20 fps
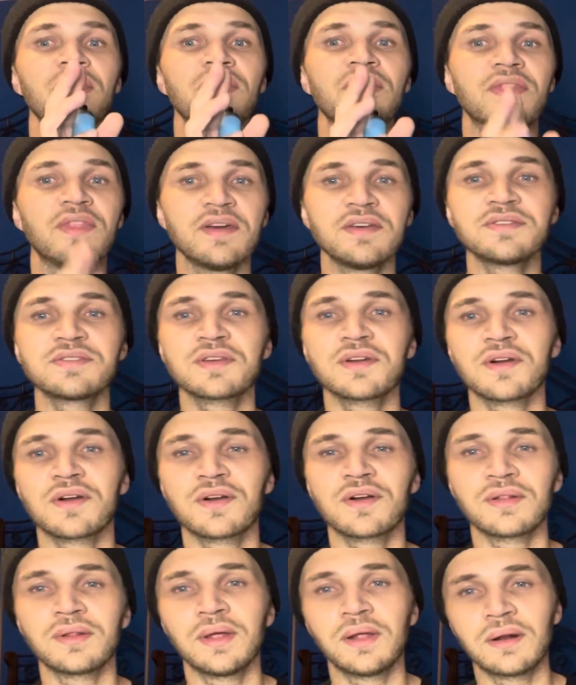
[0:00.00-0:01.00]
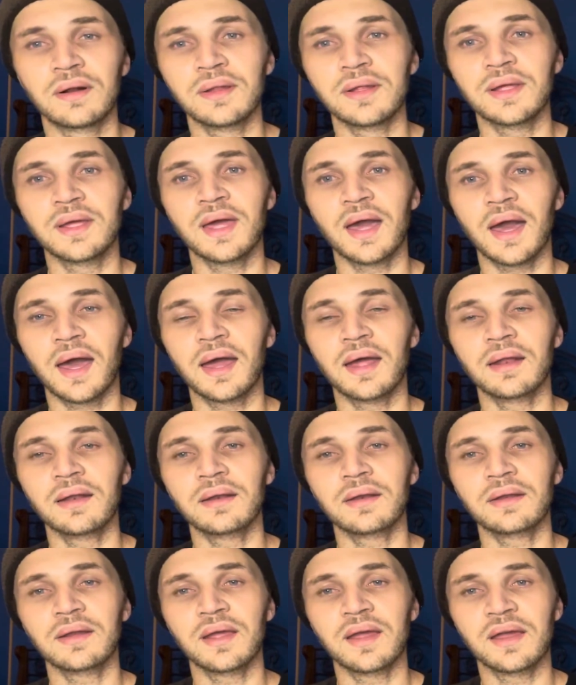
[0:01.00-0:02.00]
This girl literally got
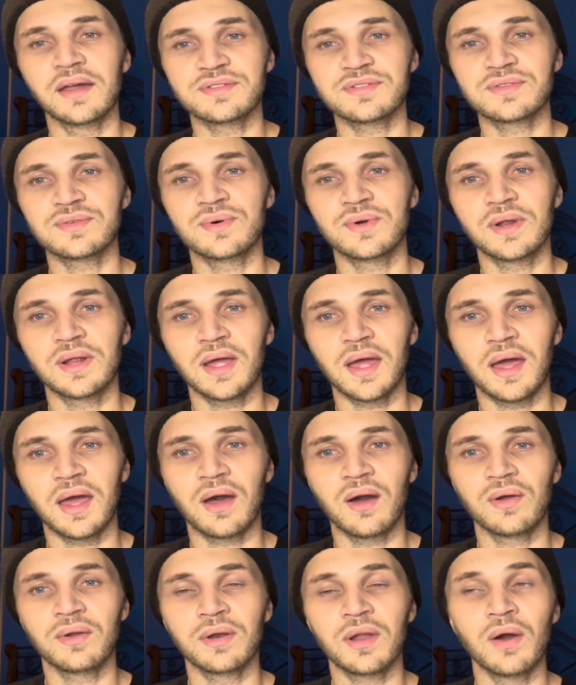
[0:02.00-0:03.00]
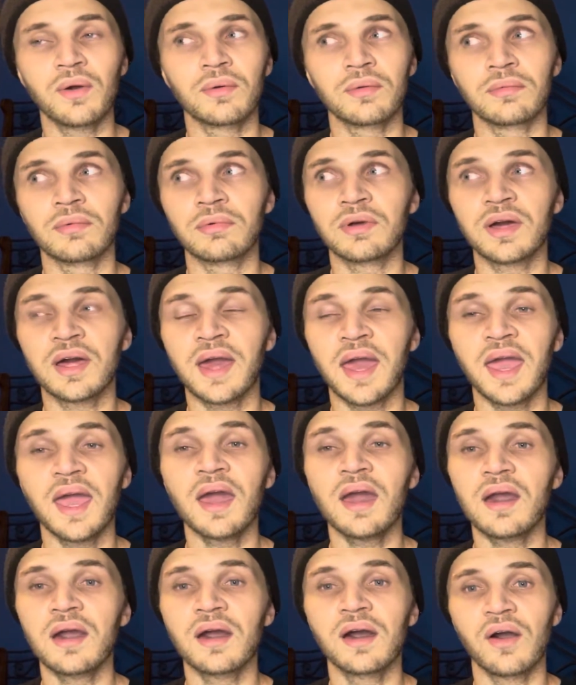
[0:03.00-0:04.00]
escorted out. No,
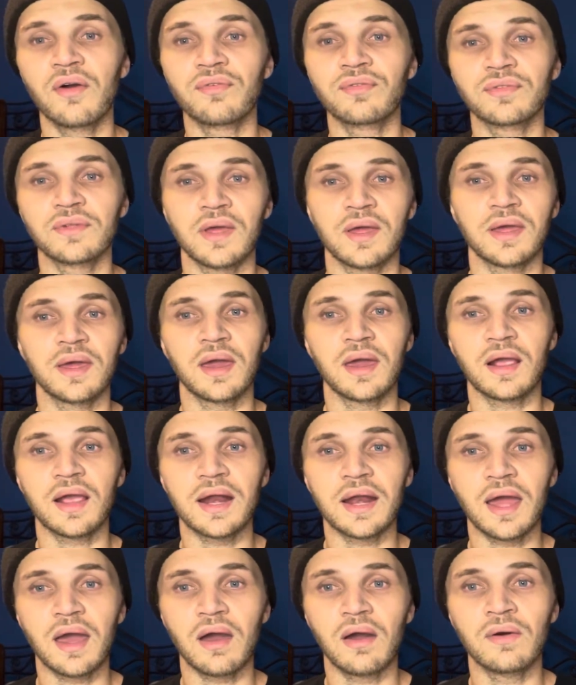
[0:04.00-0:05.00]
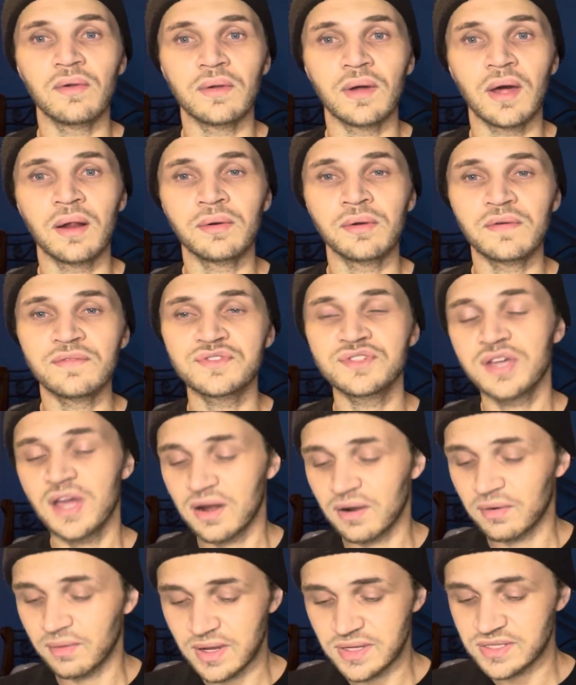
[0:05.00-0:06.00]
handcuffed and carried out. I don't know if she got
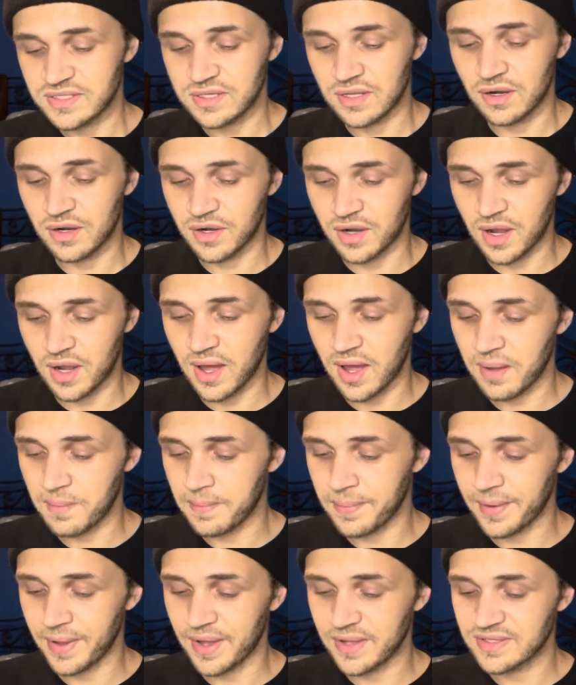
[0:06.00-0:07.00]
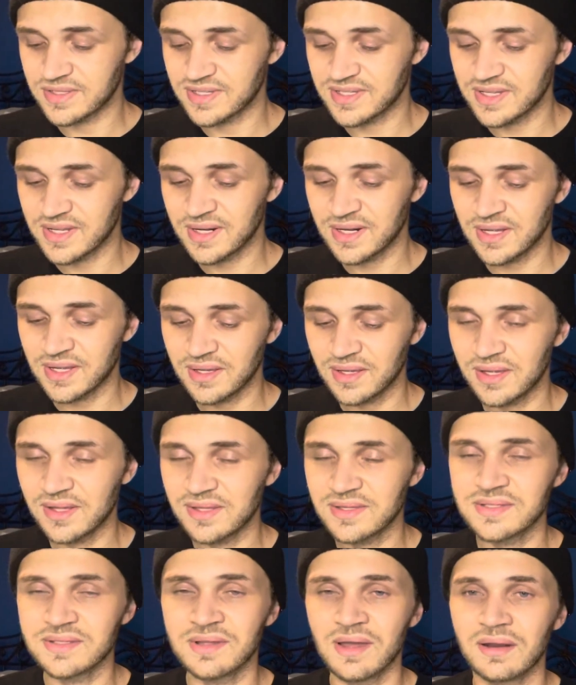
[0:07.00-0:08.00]
arrested or not, but Sidney,
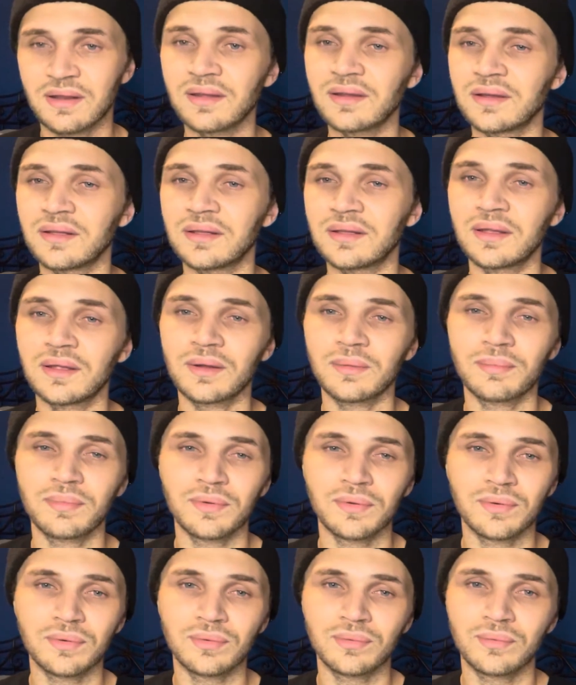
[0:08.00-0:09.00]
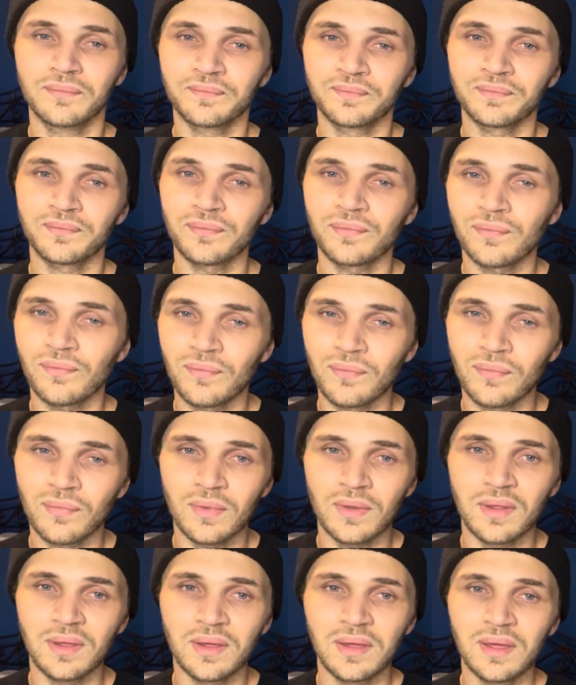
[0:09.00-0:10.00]
it's not a good look, boo.
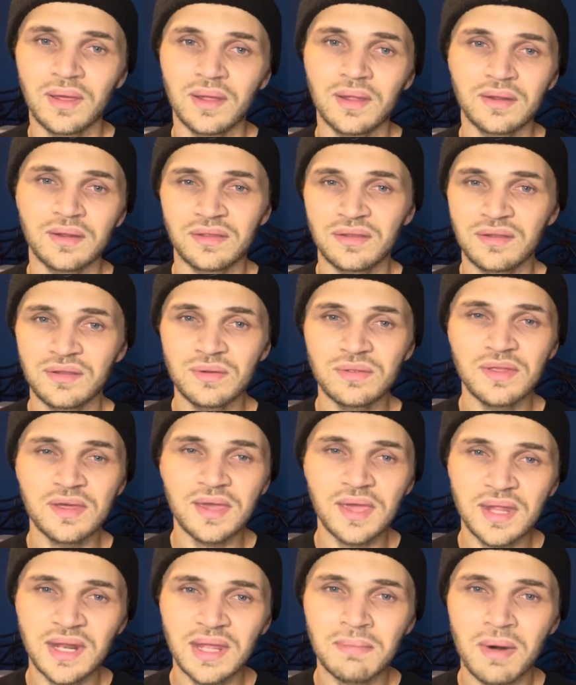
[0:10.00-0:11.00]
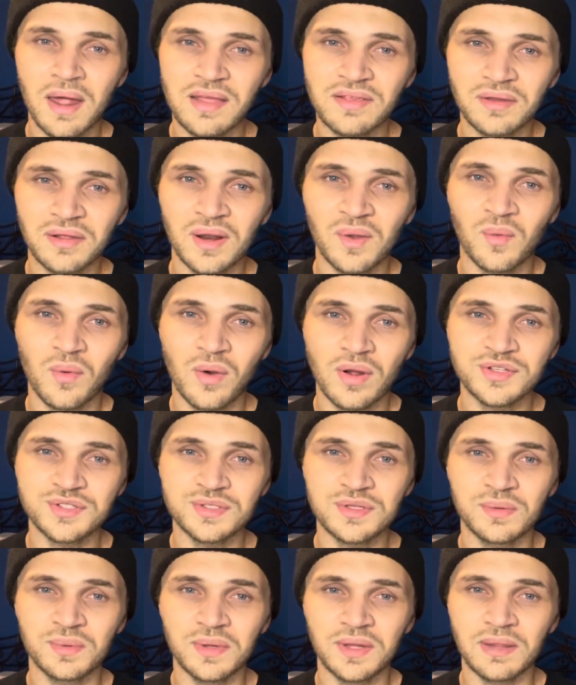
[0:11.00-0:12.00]
Do you think anybody's going to want you
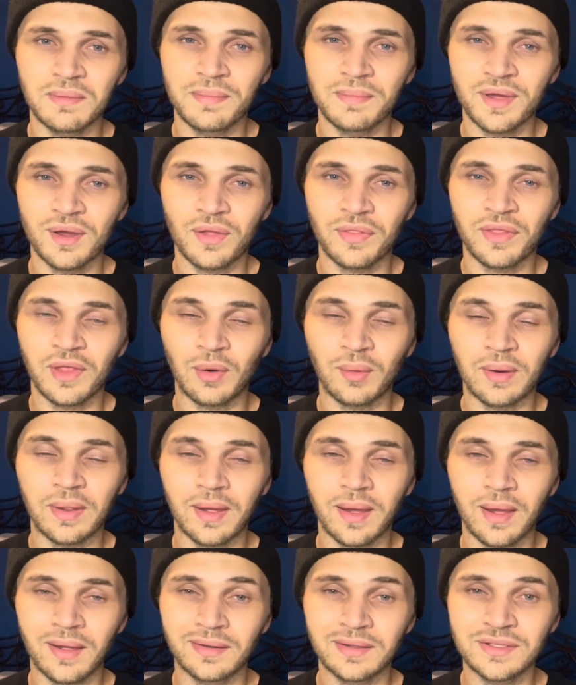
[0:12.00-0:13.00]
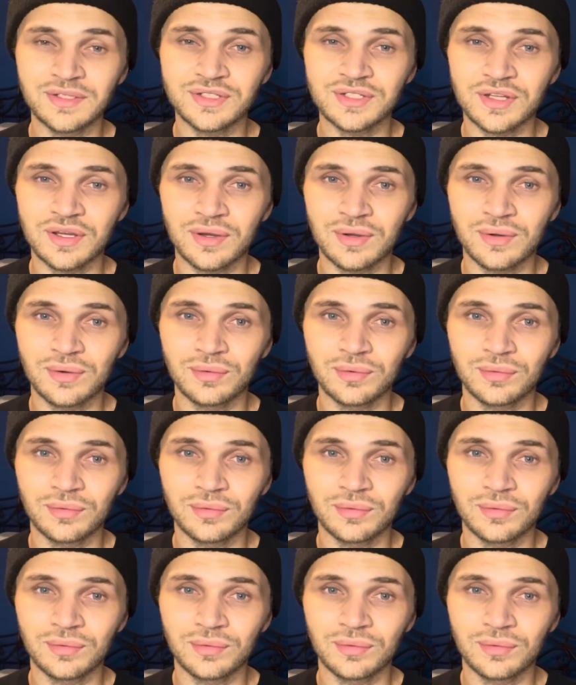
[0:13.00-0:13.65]
to really be on their reality show?